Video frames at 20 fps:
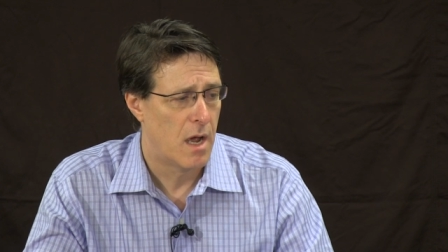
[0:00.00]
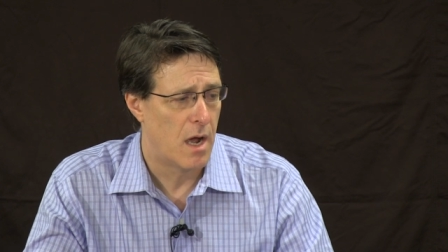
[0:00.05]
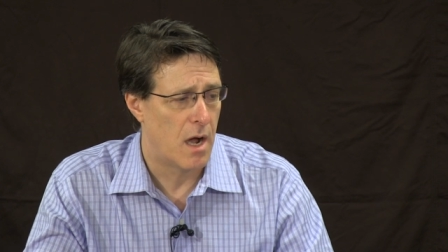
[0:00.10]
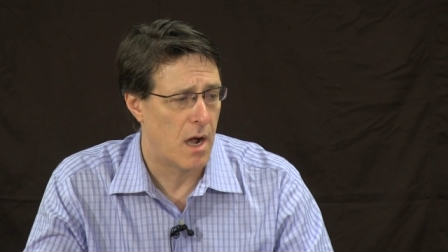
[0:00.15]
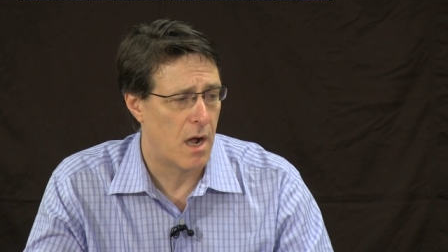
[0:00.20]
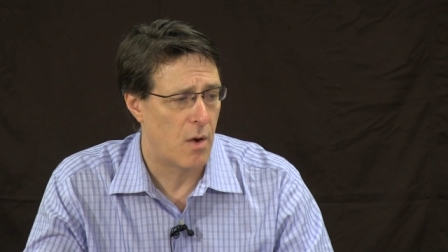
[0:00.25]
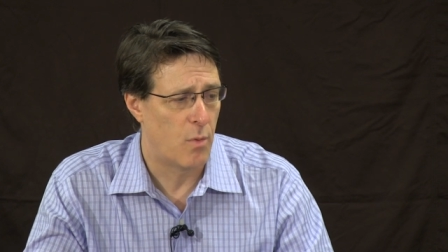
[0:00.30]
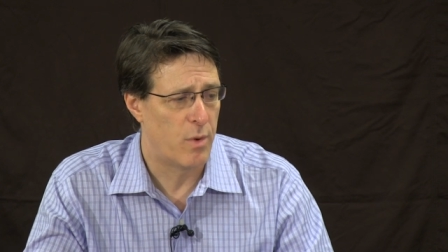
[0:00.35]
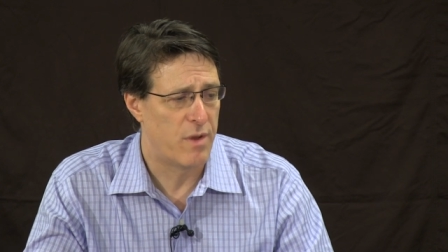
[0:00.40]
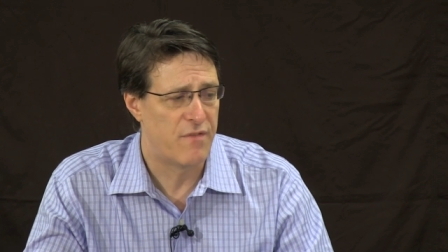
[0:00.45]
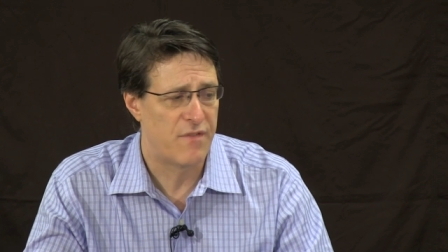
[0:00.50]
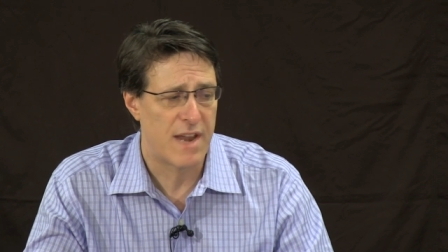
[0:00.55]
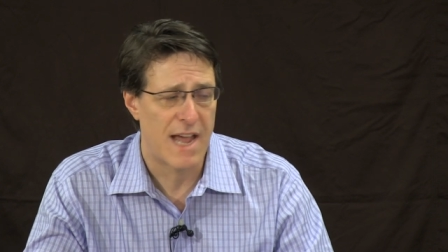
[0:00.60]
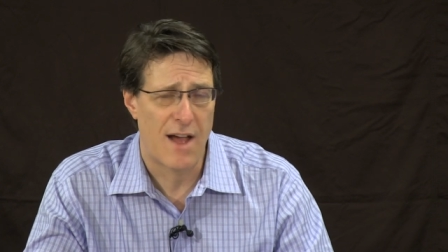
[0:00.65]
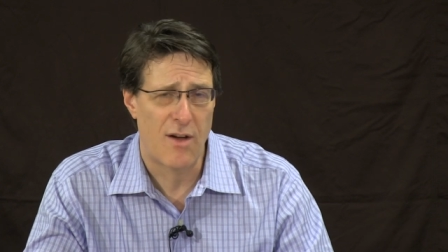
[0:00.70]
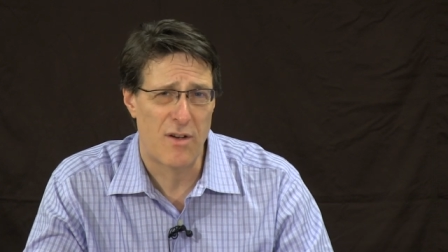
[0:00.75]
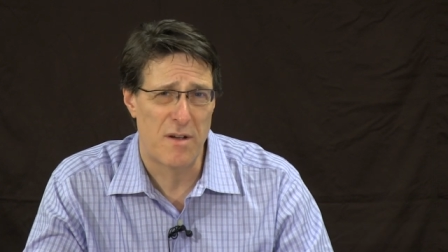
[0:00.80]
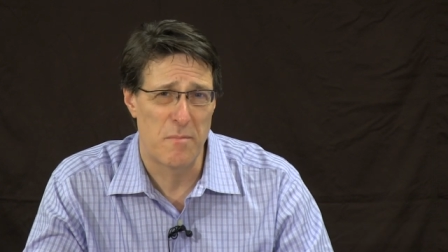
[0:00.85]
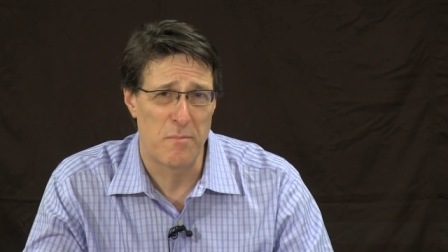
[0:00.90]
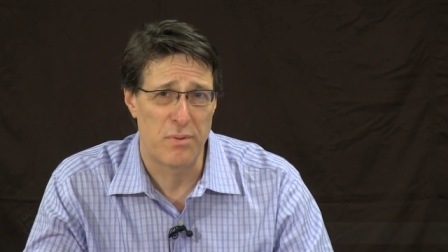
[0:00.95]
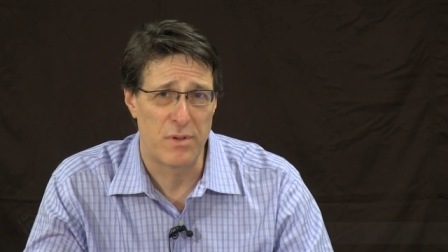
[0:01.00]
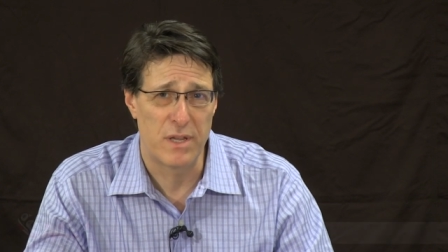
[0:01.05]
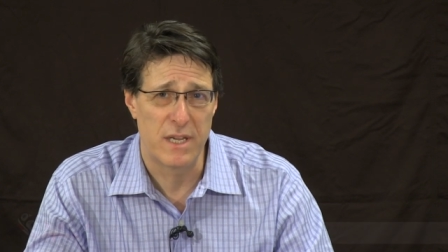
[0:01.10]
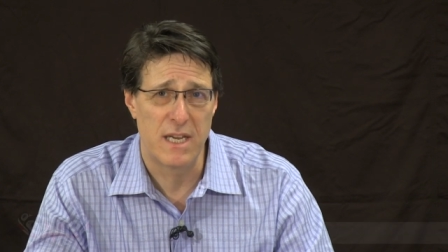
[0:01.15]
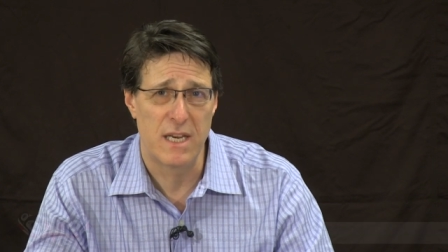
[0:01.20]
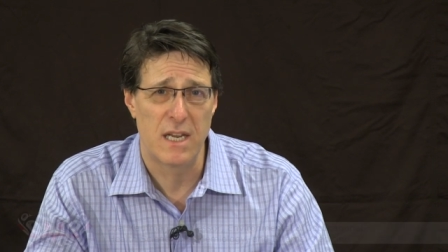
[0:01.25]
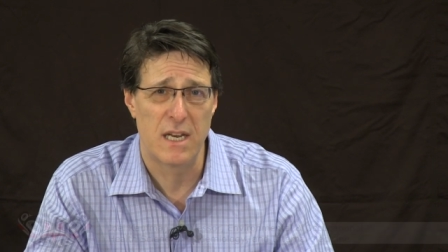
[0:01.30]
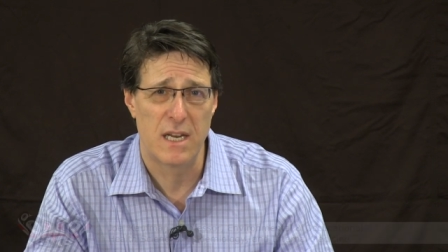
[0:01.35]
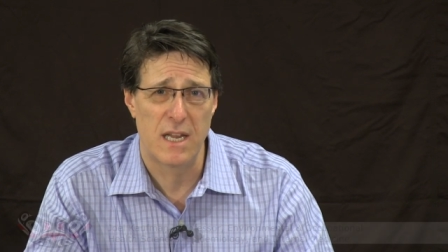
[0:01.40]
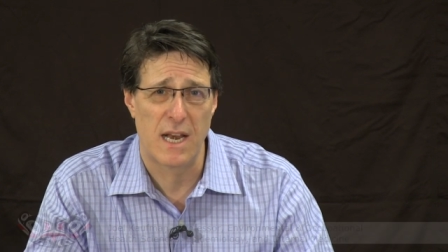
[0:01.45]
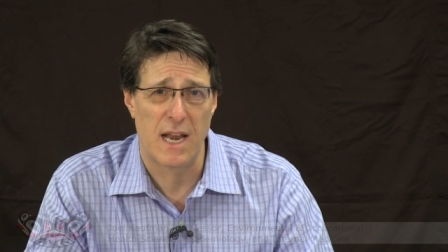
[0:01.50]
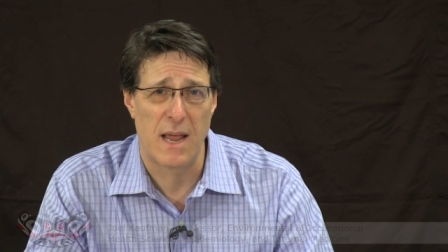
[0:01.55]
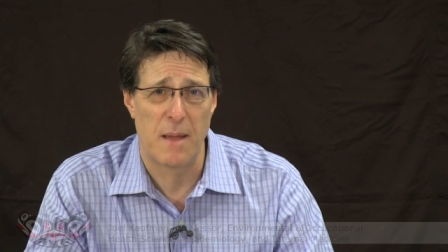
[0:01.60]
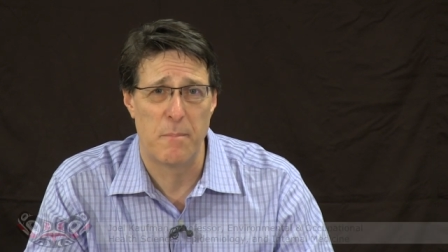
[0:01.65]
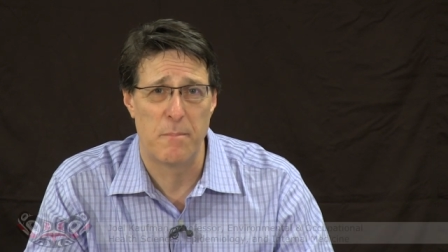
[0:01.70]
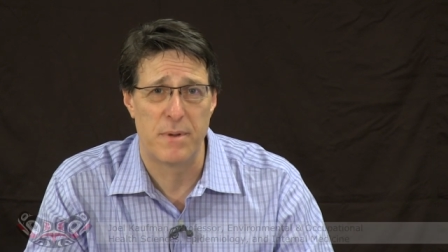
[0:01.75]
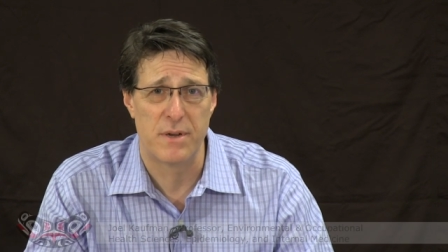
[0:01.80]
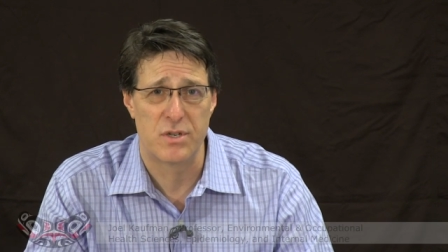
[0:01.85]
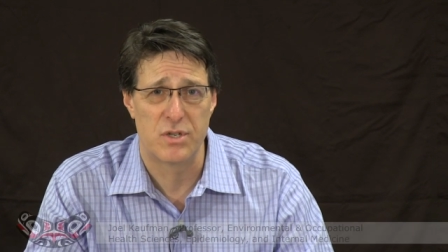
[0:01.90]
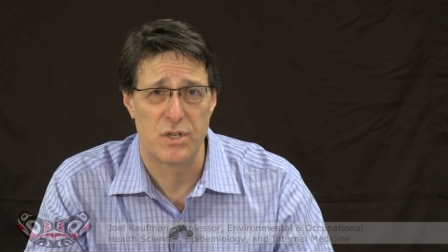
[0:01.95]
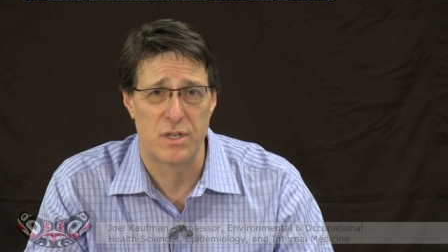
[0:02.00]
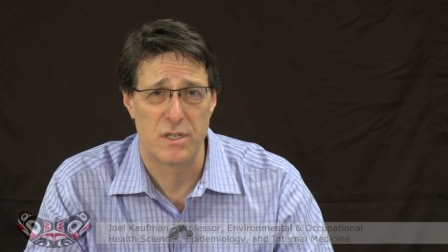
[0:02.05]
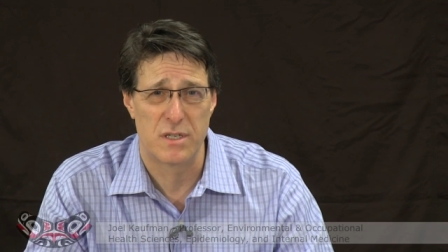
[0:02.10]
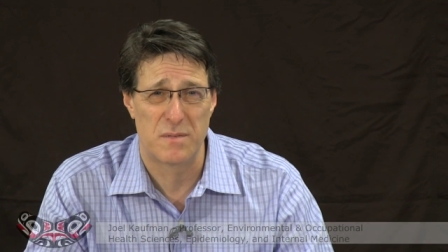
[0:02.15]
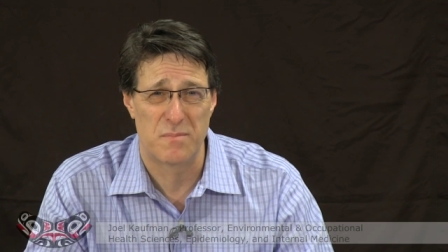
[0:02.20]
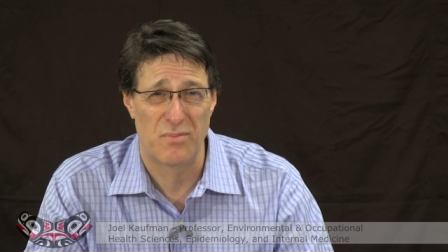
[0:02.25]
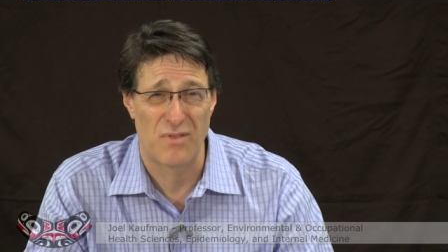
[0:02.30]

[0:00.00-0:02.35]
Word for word: Uh, we've now completed an ambitious,